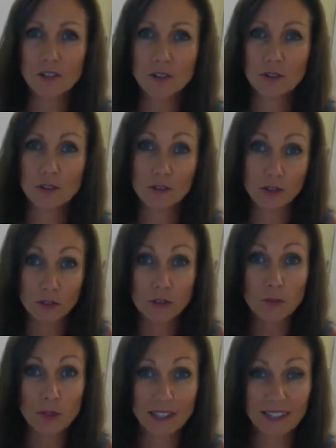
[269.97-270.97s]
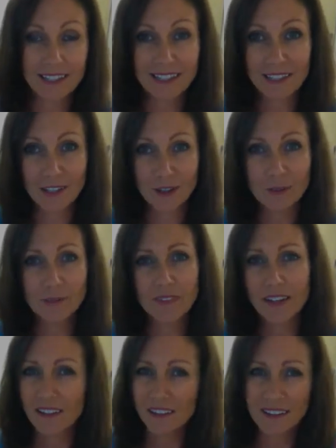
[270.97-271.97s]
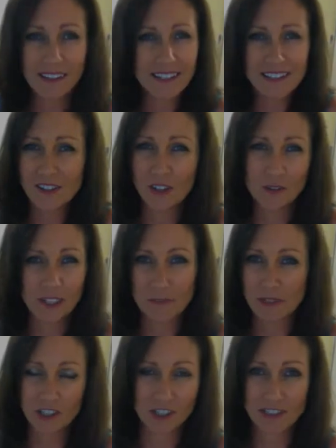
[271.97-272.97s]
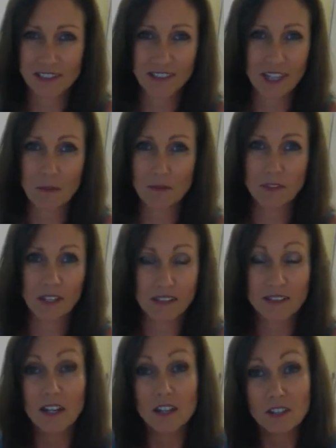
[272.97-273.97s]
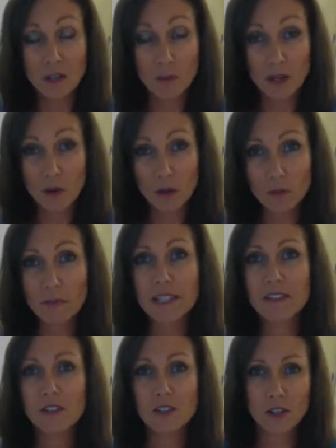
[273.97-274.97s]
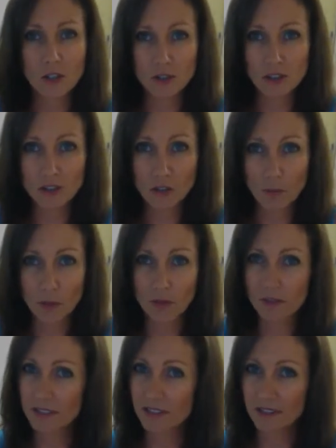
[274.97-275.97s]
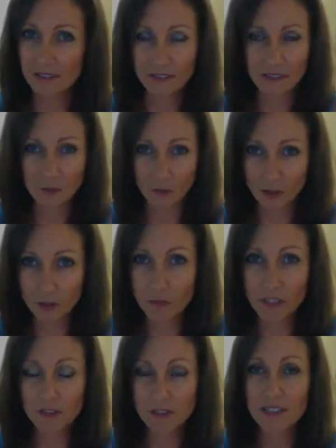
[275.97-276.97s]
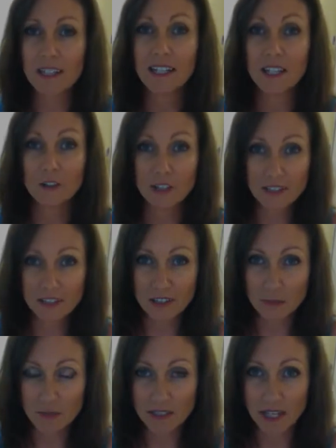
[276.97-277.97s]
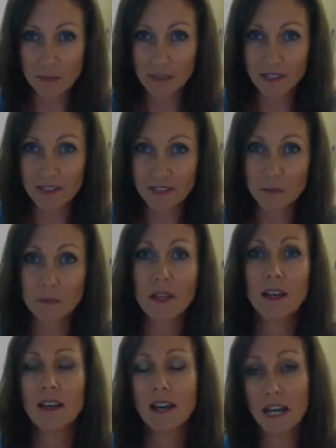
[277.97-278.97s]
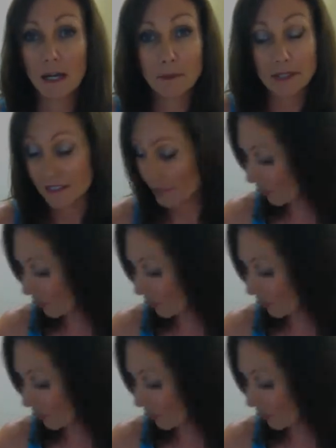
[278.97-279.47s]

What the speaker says: to lose 1 kilo, and that's not really much in the scheme of things. So by all means, don't stop your resistance work, because it increases your metabolism. It's